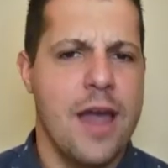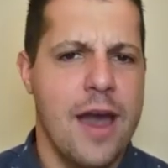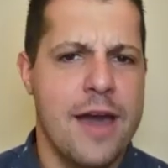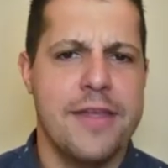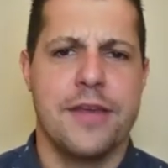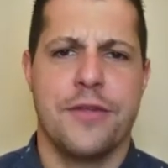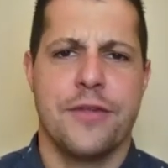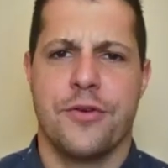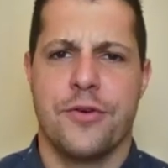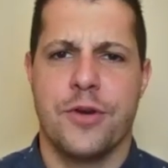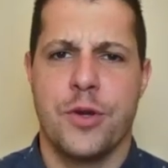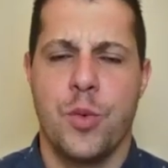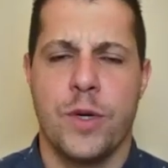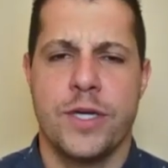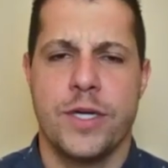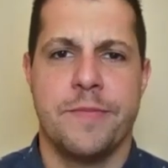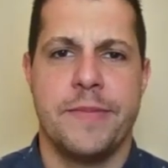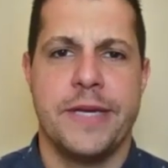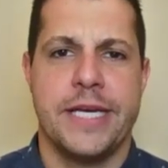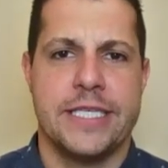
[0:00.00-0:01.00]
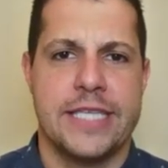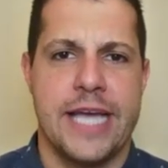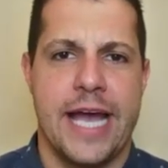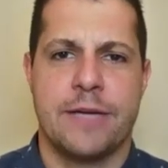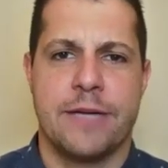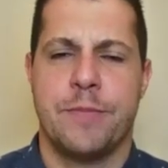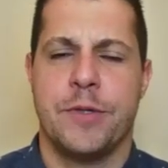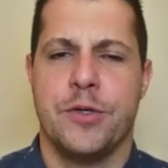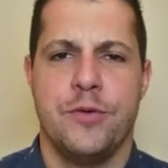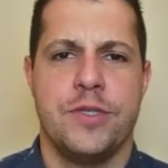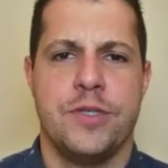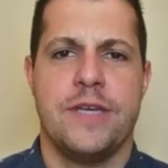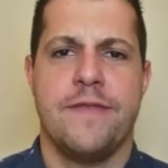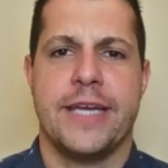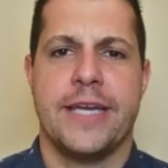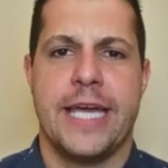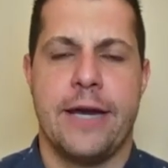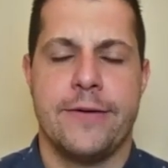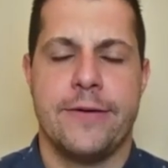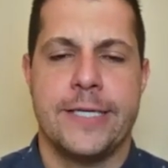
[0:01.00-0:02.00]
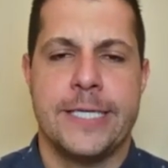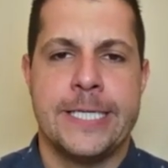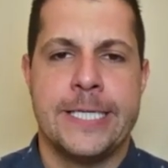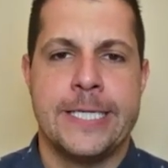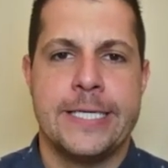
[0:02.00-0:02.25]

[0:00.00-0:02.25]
I think 31 to be exact, but who's even counting?